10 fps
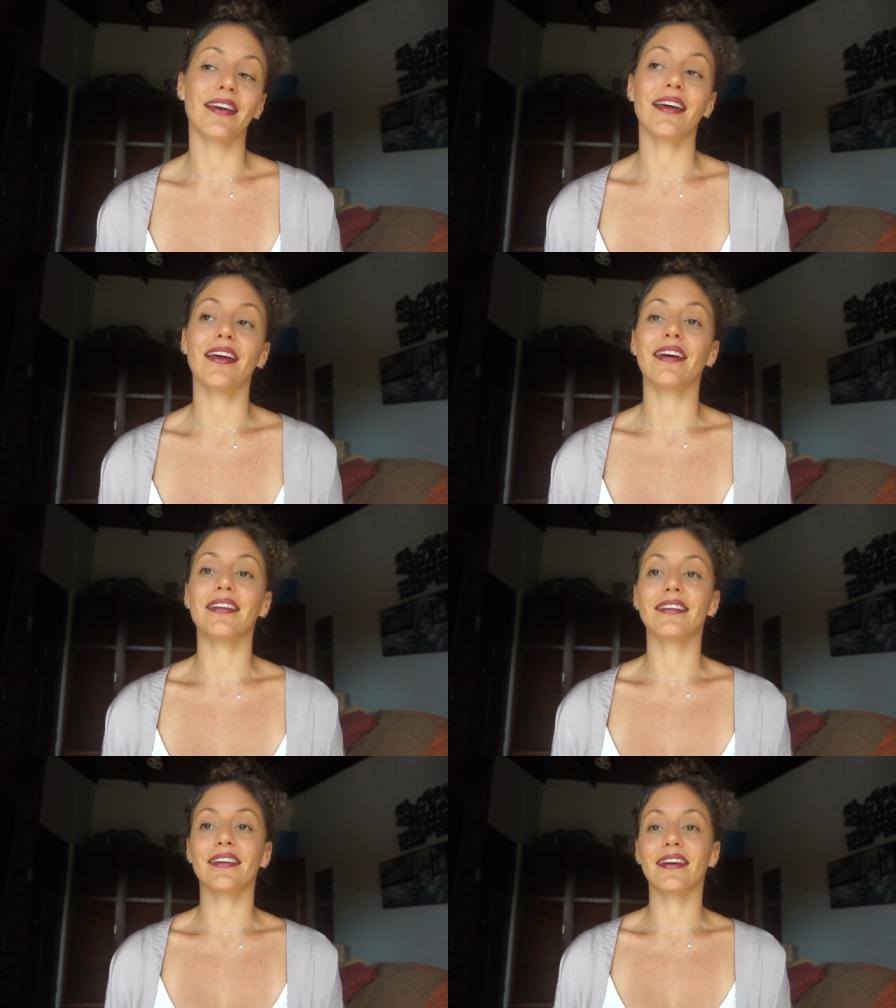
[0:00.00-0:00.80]

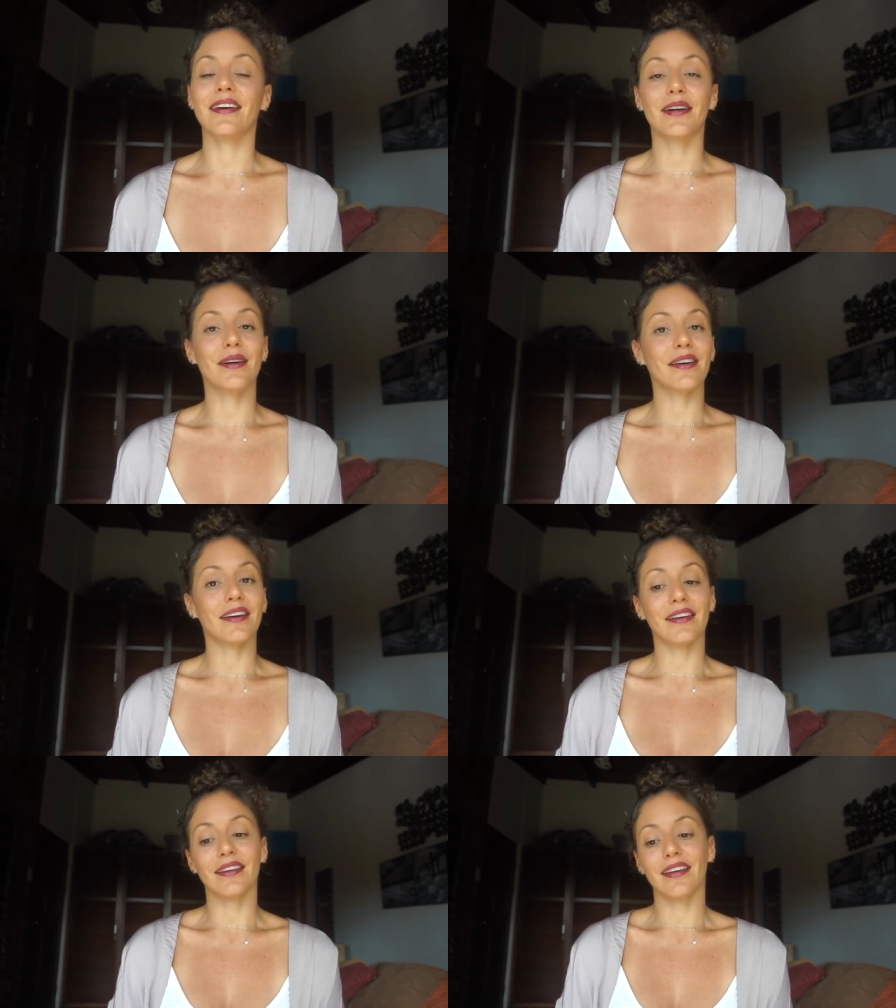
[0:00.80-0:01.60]
and uh,
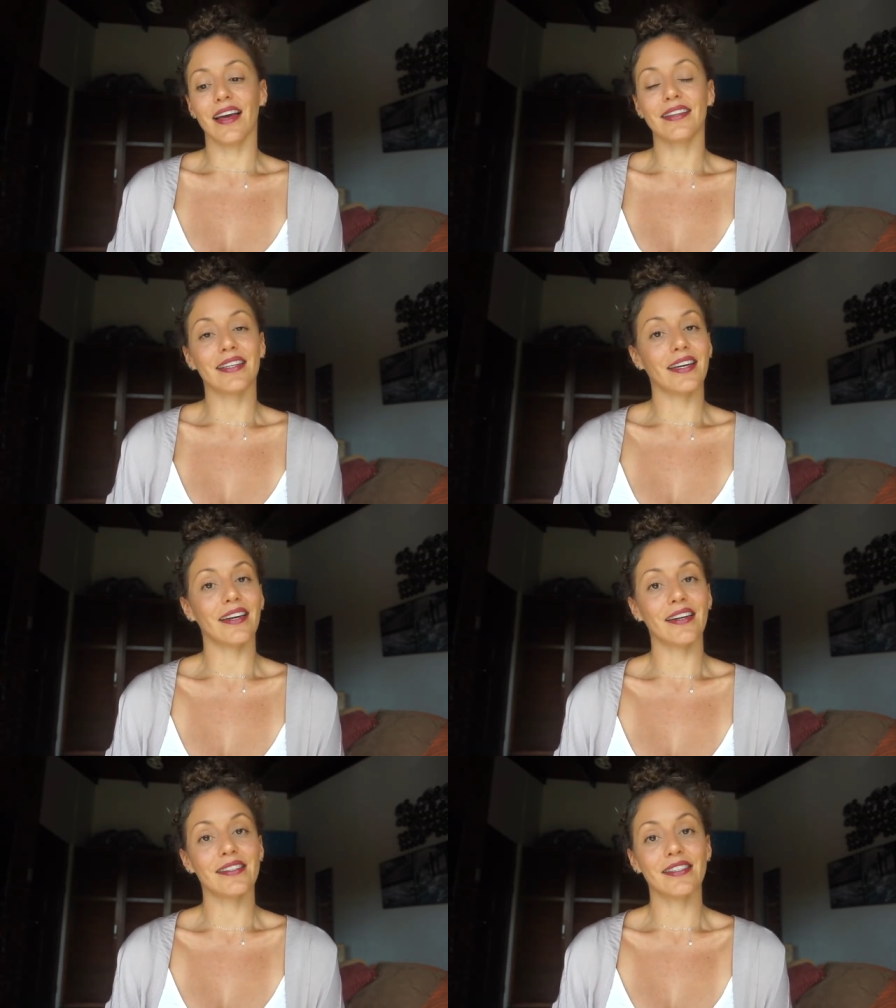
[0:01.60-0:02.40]
at the
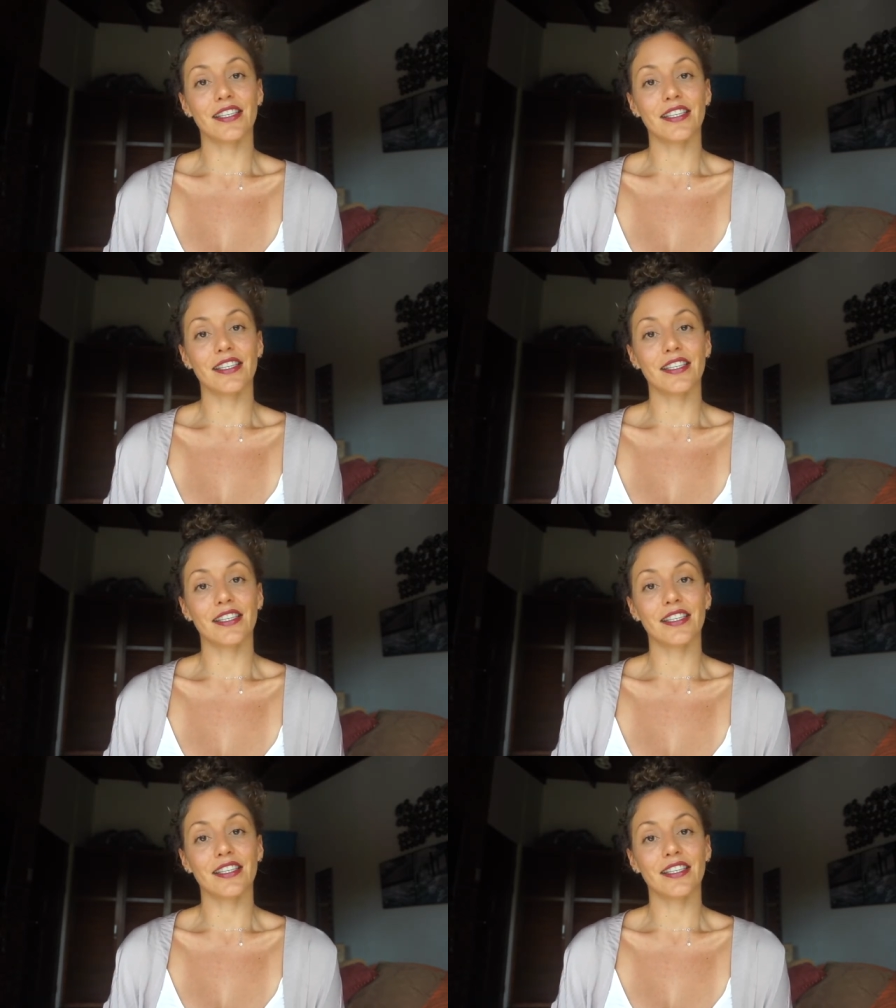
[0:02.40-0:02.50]
end is the